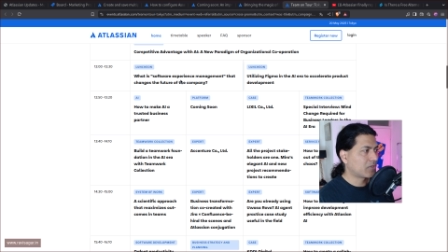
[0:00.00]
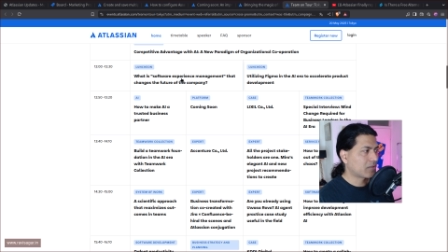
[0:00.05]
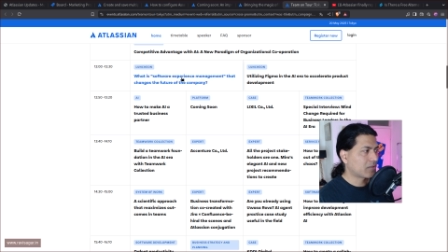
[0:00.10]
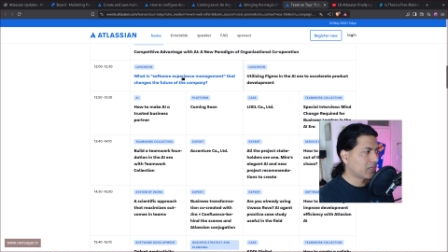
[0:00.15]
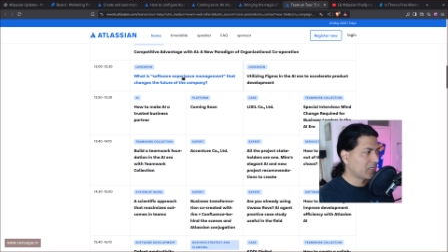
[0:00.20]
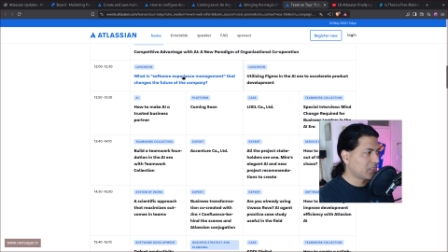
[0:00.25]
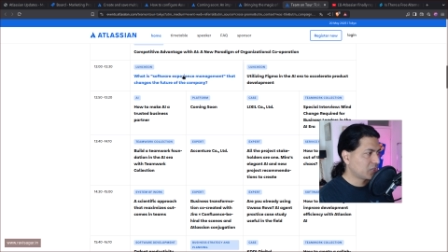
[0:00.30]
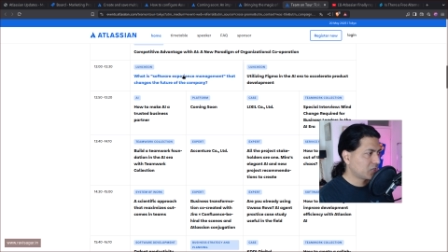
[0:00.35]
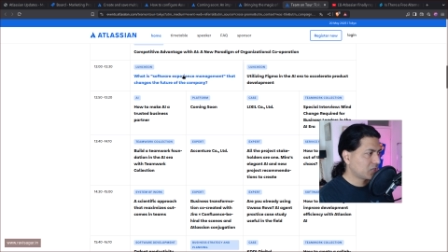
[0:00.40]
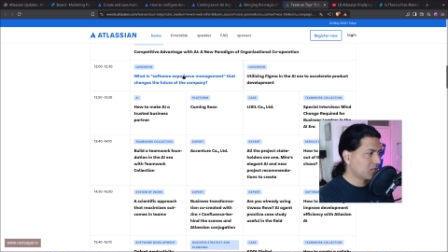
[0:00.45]

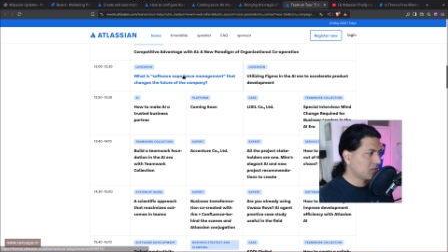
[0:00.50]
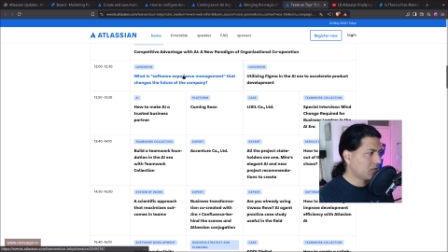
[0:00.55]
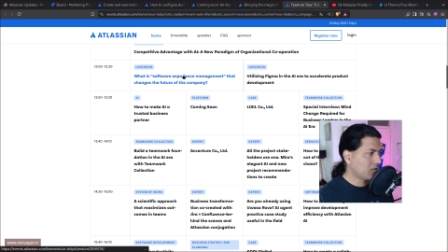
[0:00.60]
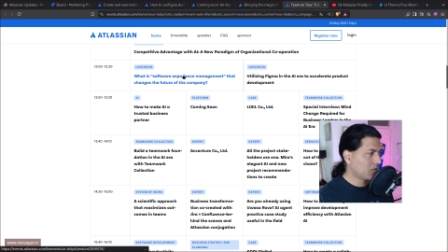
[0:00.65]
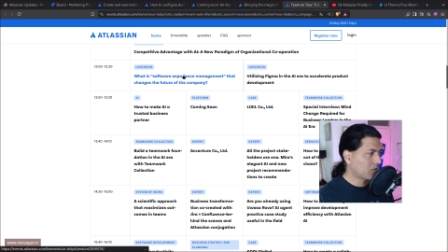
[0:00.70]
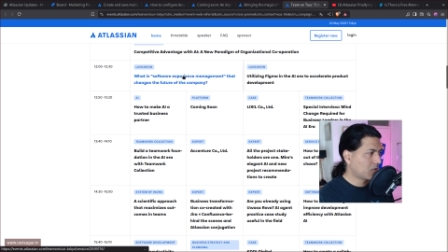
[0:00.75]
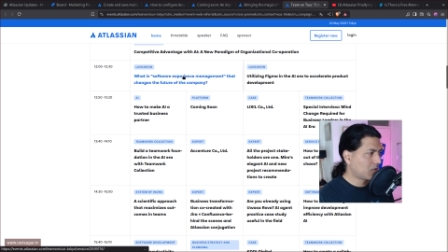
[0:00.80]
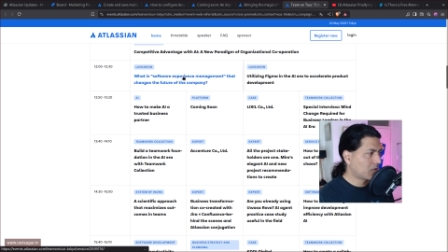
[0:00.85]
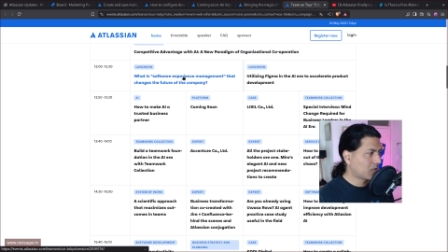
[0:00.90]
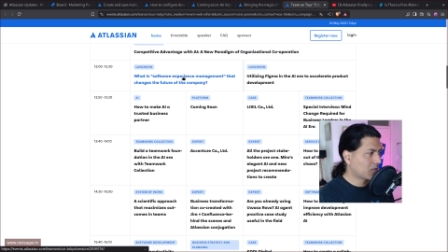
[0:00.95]

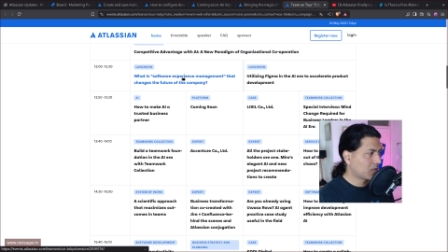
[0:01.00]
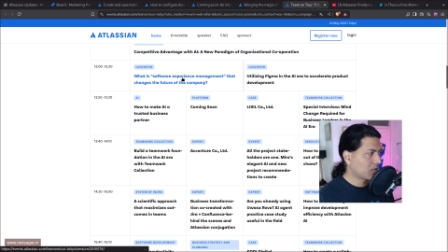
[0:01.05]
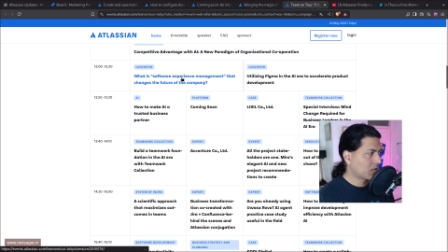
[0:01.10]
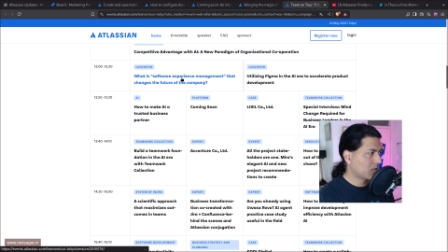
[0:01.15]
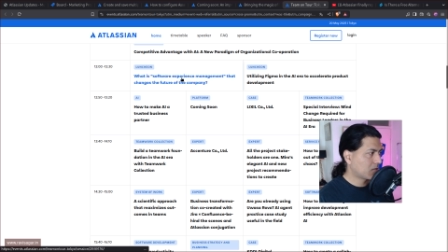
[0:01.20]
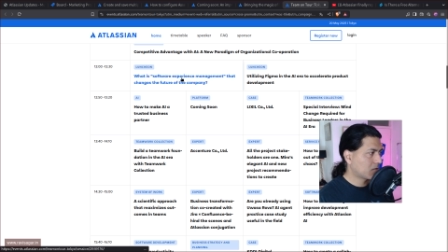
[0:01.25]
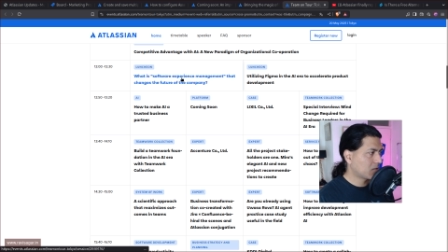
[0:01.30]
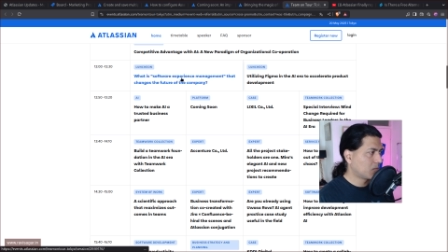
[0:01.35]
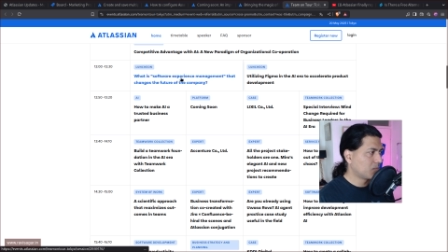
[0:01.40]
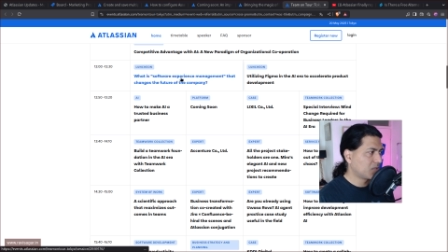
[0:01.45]
translation, or
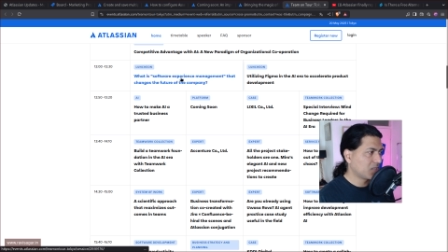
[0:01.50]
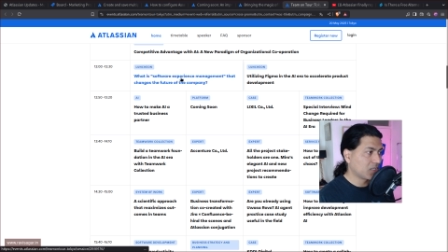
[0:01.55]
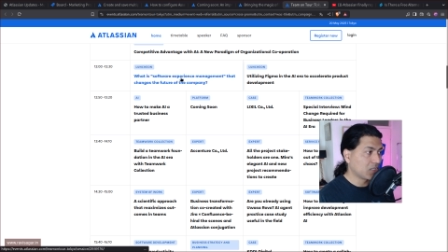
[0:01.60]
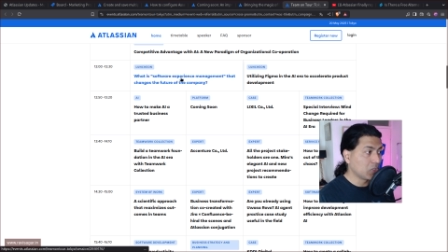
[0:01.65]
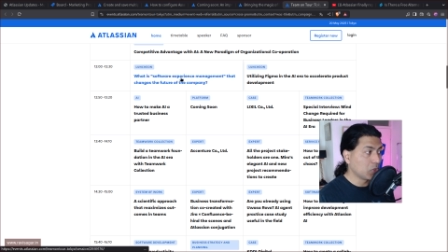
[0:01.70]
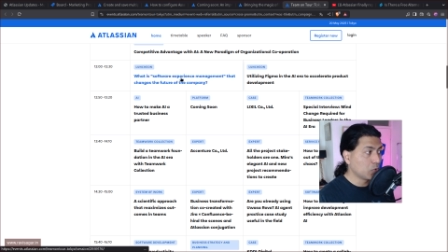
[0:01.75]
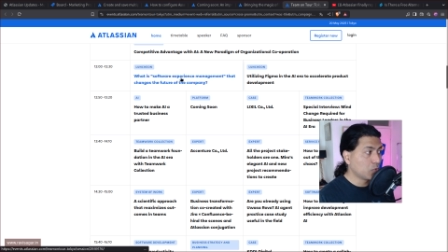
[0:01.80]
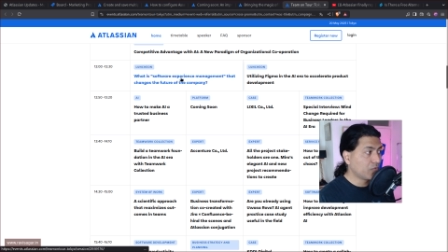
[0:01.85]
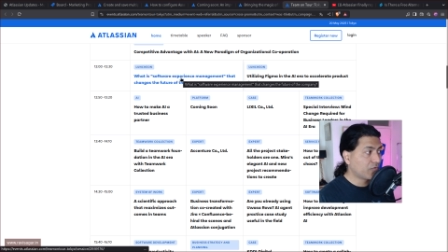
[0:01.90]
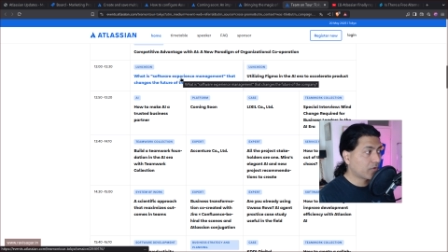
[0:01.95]
is it
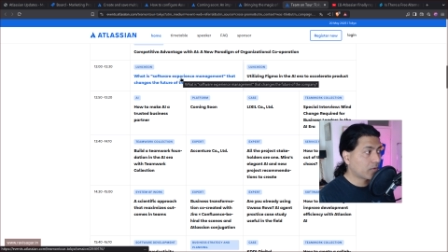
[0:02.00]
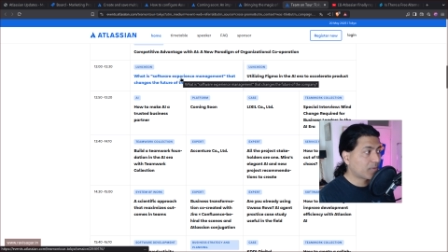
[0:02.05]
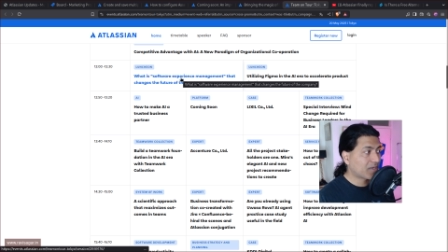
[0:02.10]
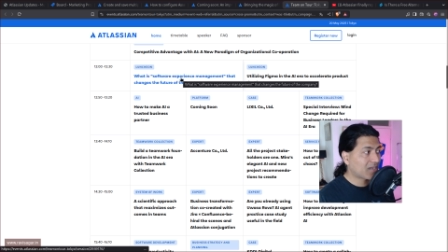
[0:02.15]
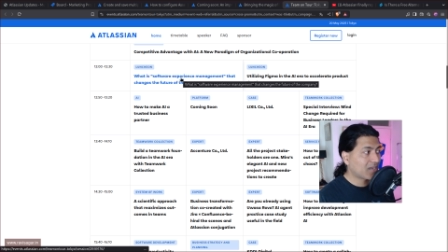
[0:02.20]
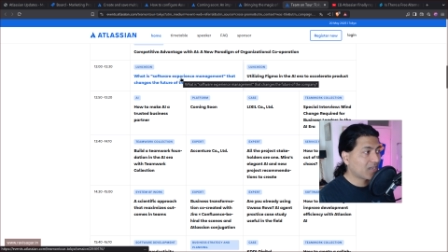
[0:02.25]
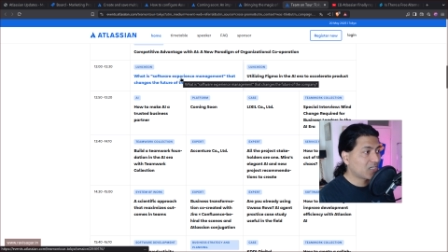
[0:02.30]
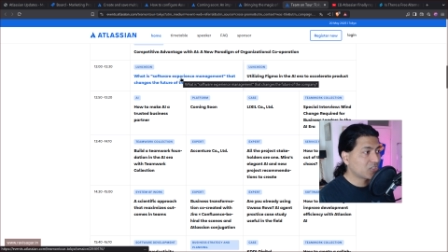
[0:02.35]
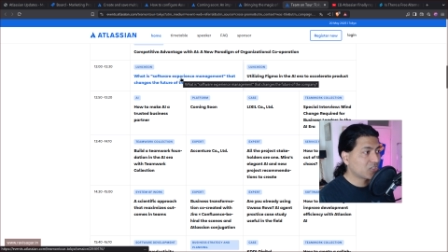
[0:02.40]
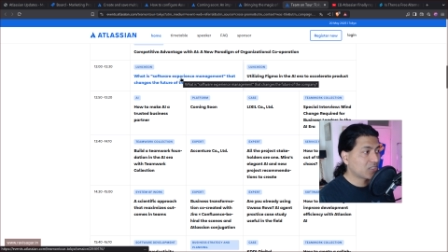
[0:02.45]
something new
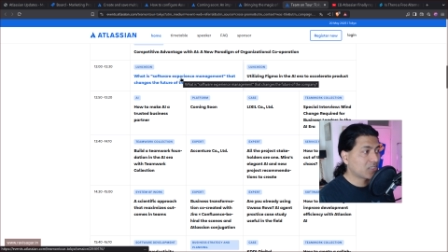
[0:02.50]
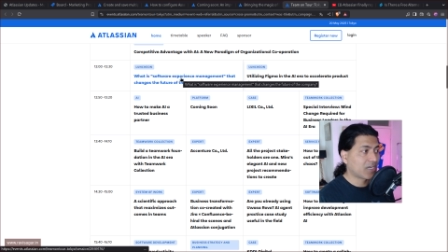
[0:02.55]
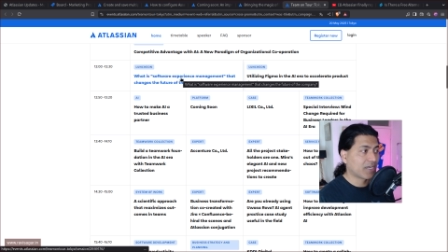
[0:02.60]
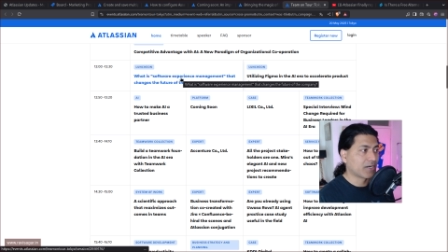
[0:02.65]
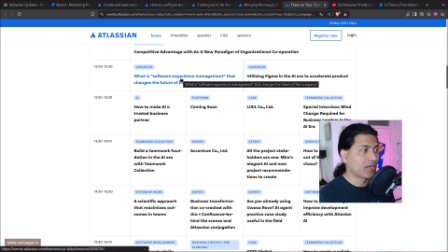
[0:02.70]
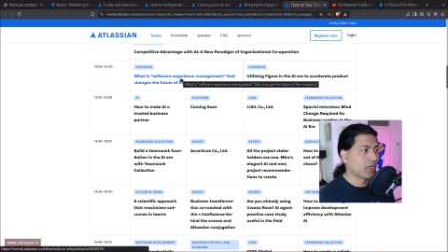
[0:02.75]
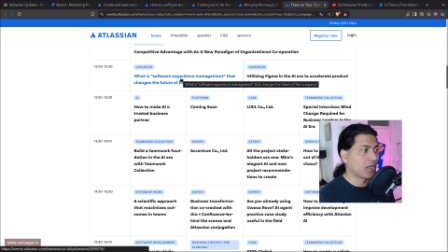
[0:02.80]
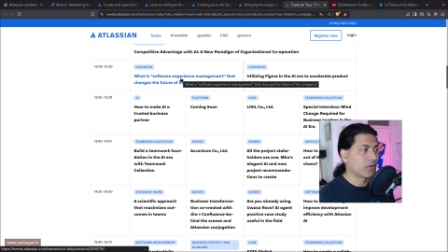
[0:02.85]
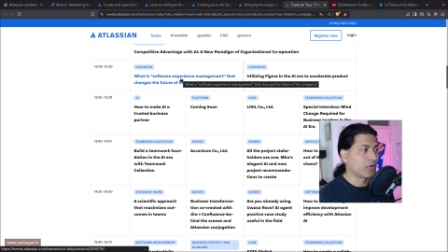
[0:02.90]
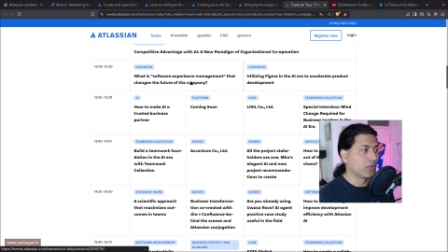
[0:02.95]
from Atlassian?
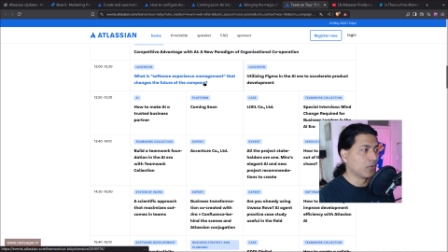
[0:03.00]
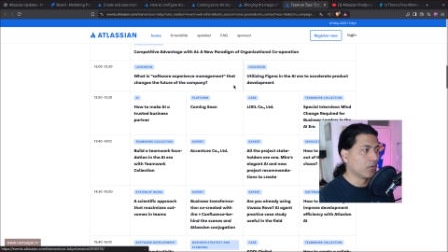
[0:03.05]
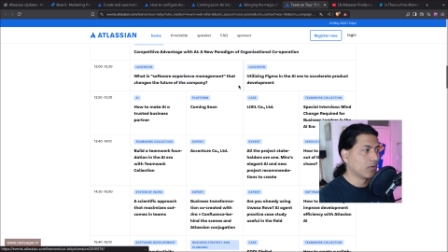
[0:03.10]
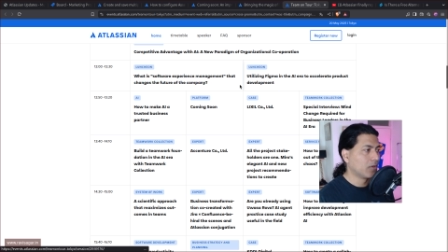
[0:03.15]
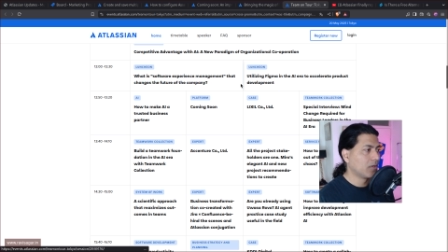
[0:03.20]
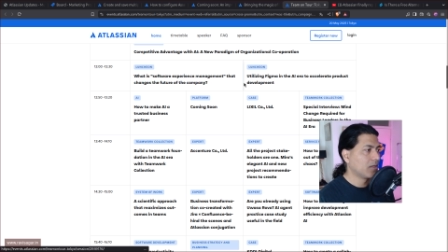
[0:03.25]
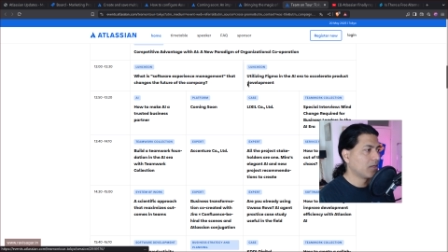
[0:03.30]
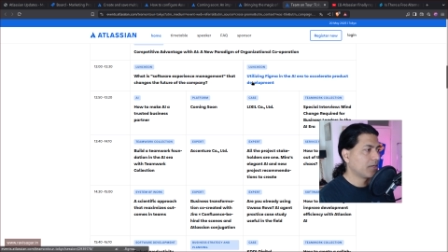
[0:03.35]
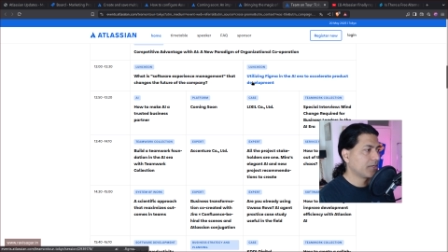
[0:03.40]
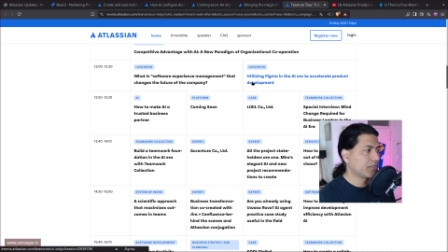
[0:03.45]
I don't
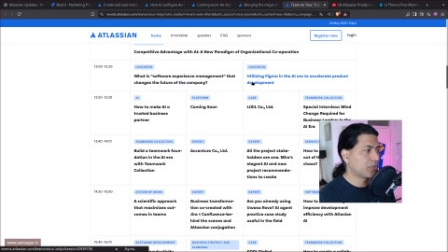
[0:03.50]
know.